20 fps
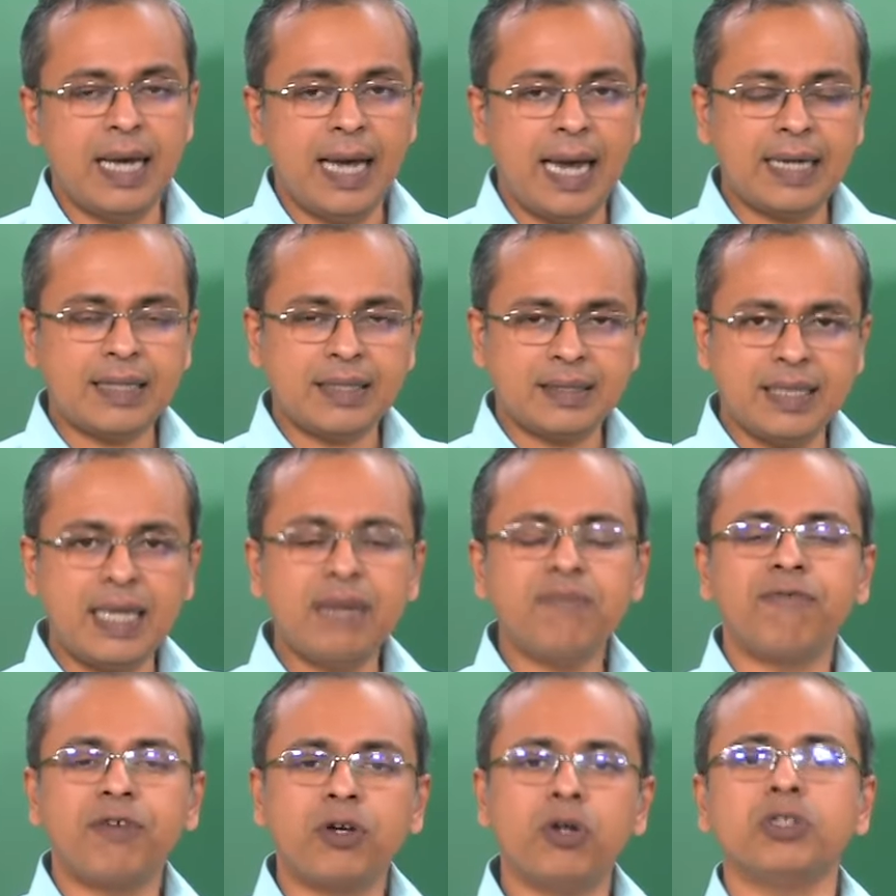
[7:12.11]
And the
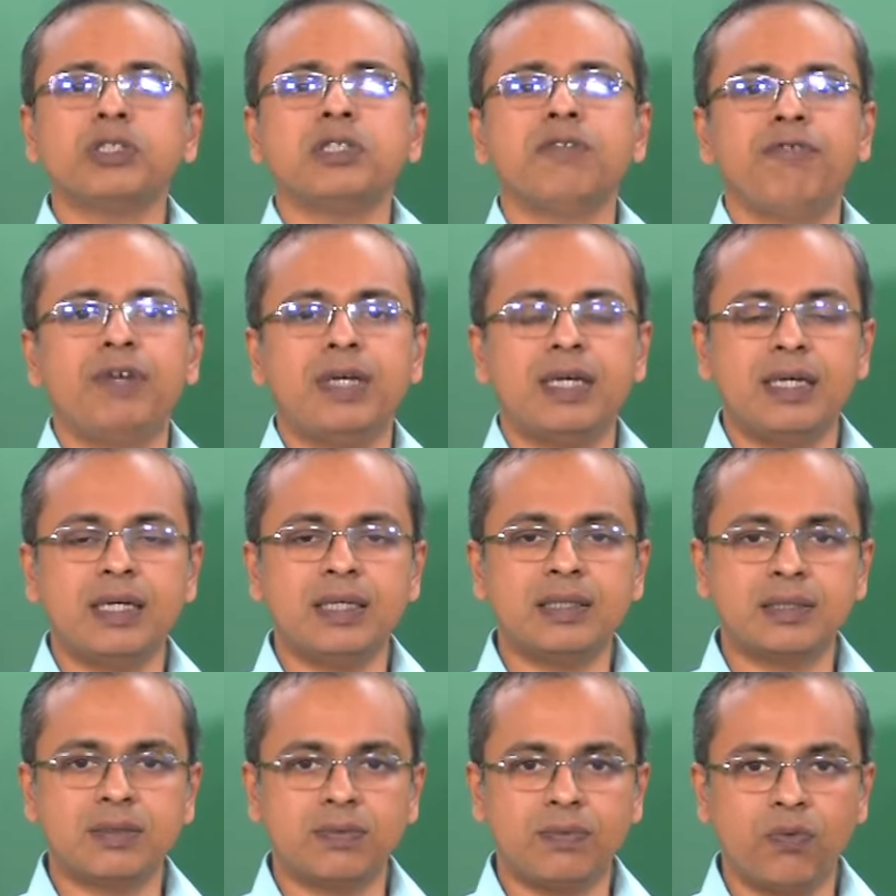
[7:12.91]
same philosophy
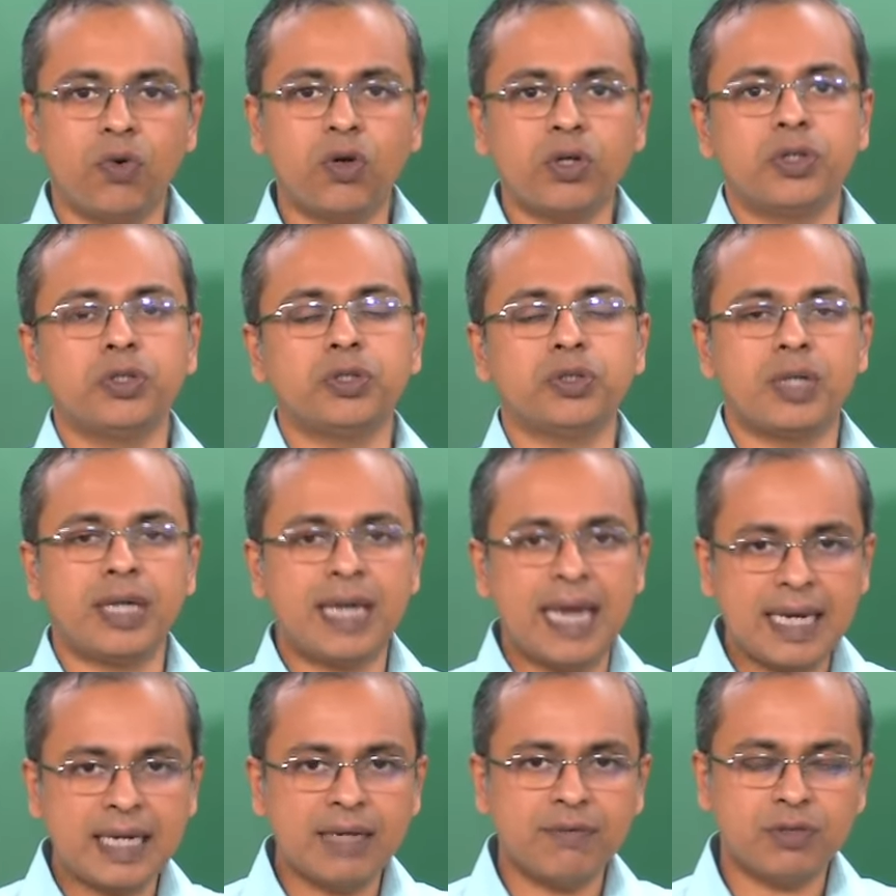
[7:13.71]
is what you should
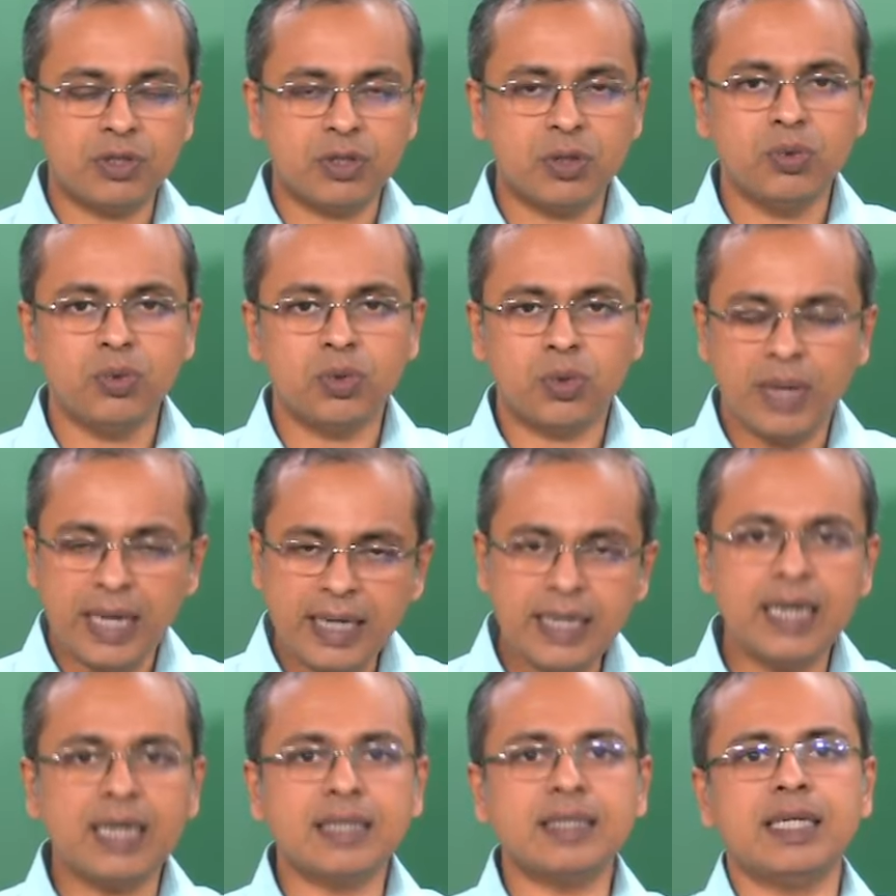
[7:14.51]
carry with you to
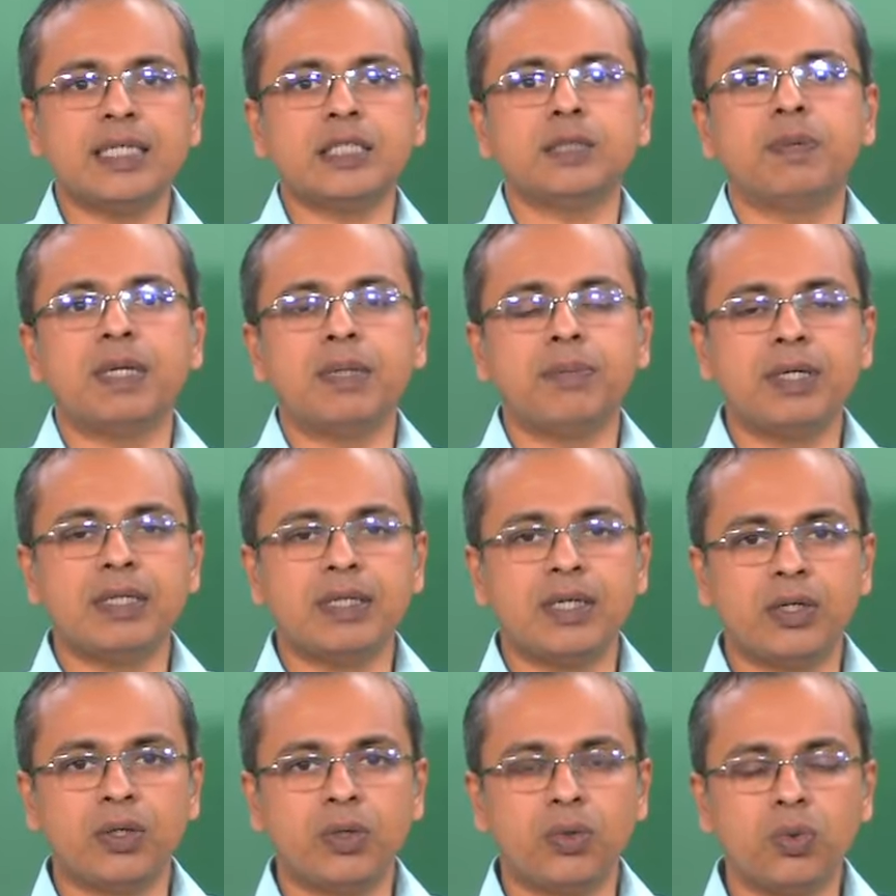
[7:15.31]
any other experiment
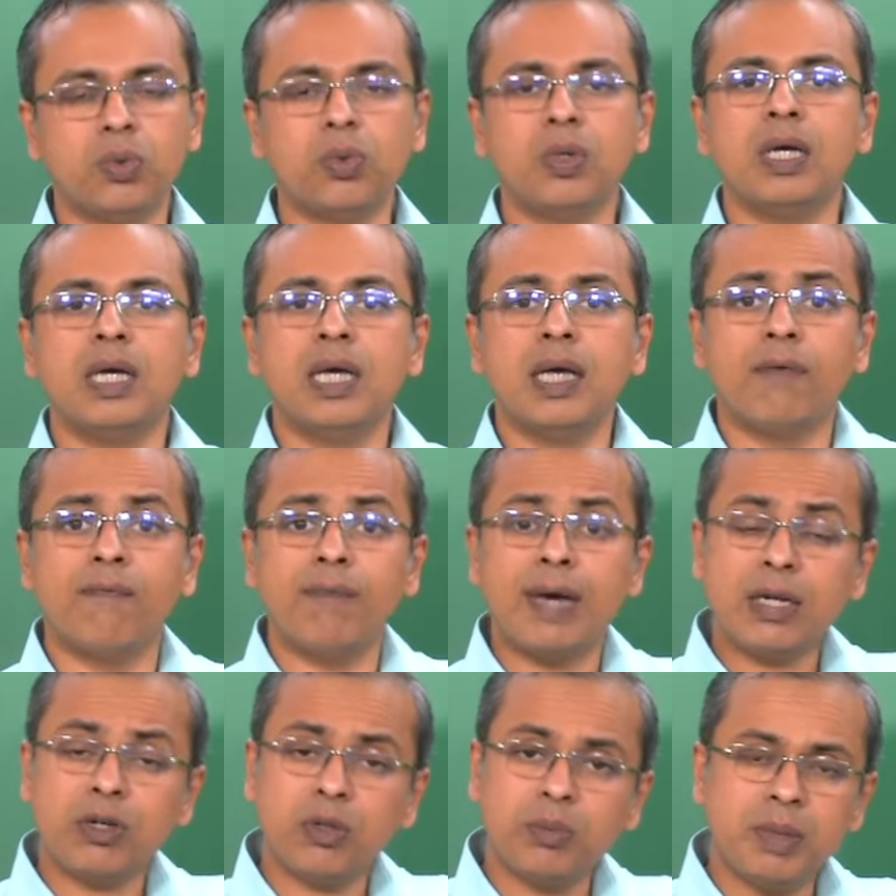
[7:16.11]
that you do,
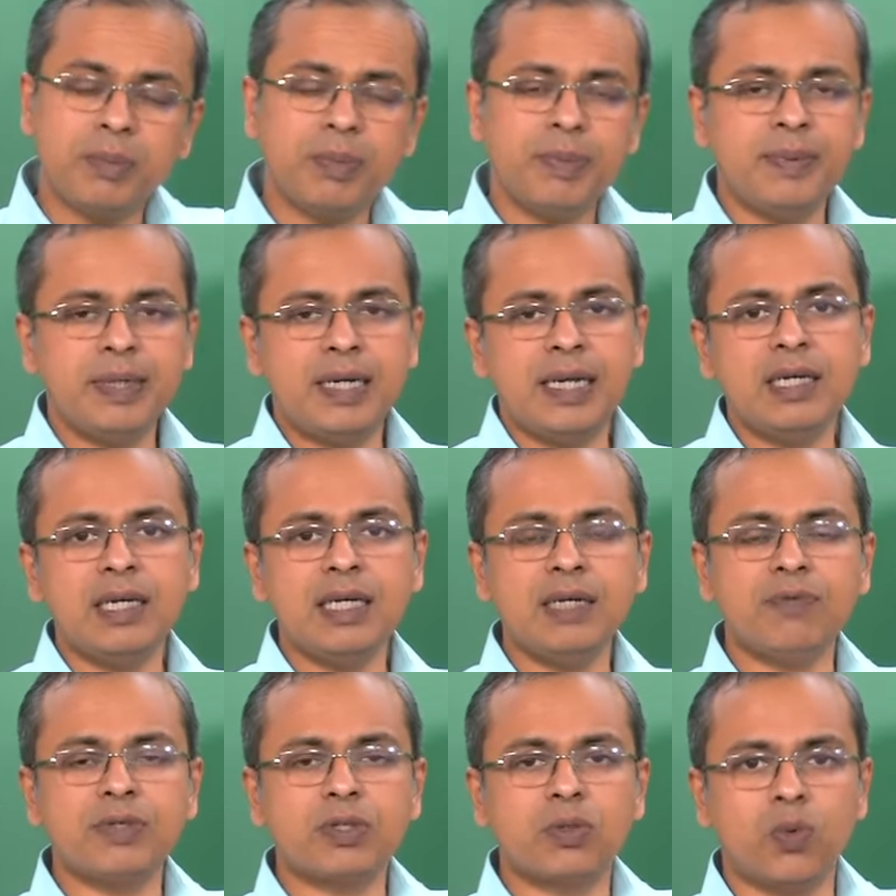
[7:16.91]
where you may be
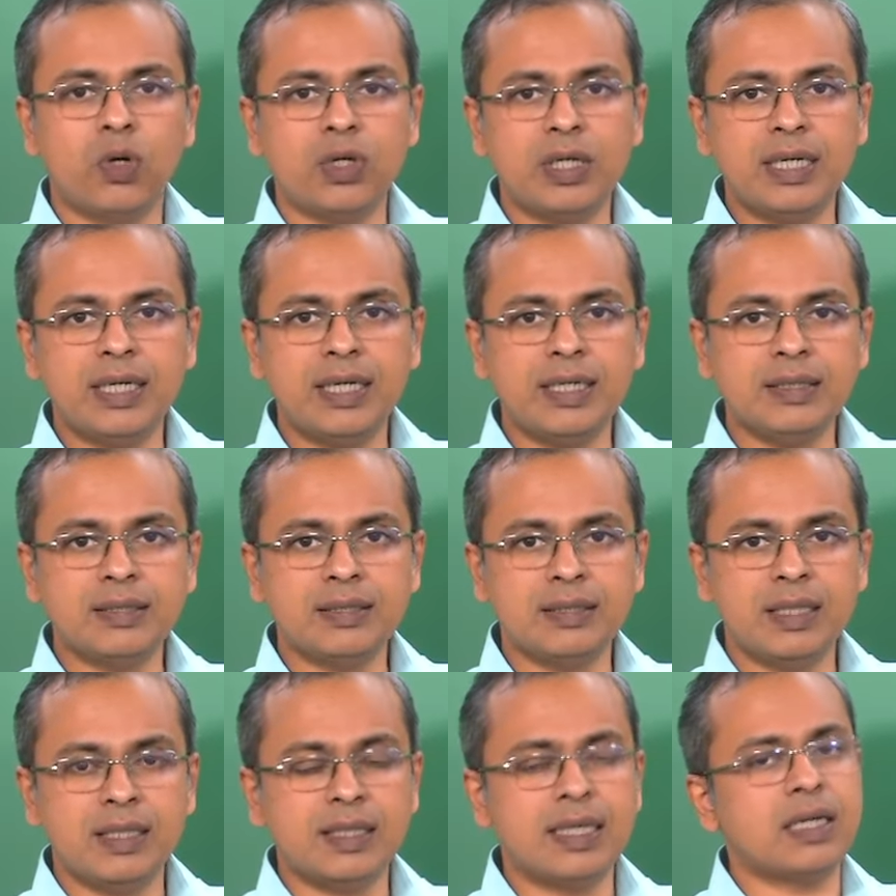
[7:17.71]
dealing with
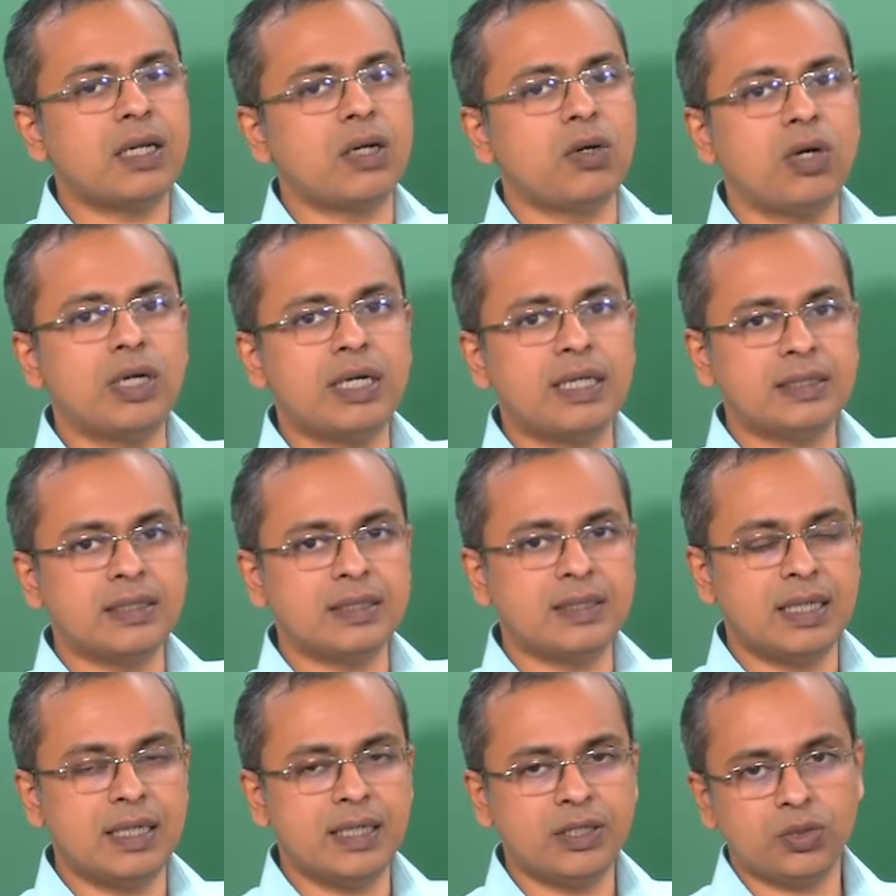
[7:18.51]
quantities that are not
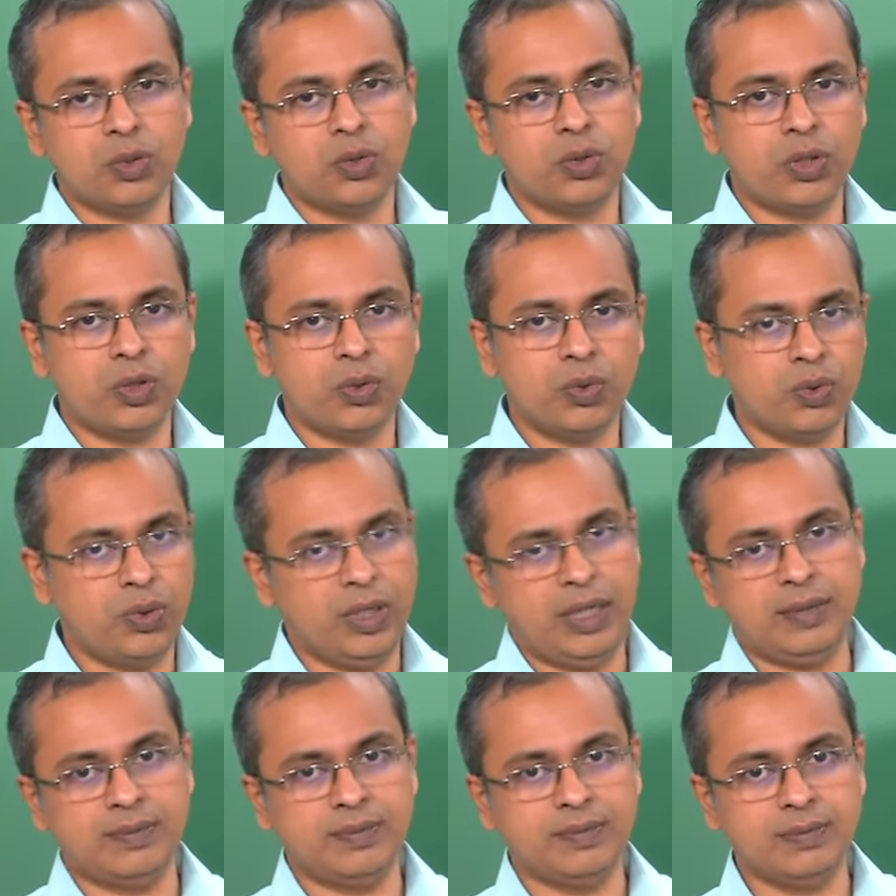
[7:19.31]
necessarily shown to you
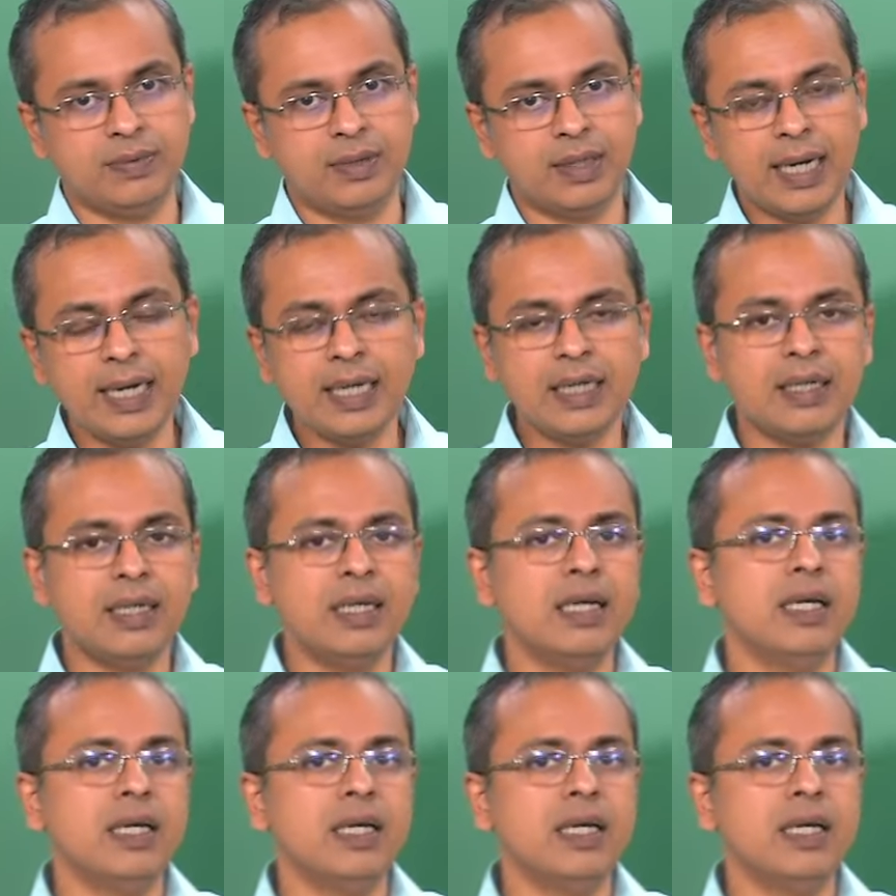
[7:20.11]
today, right.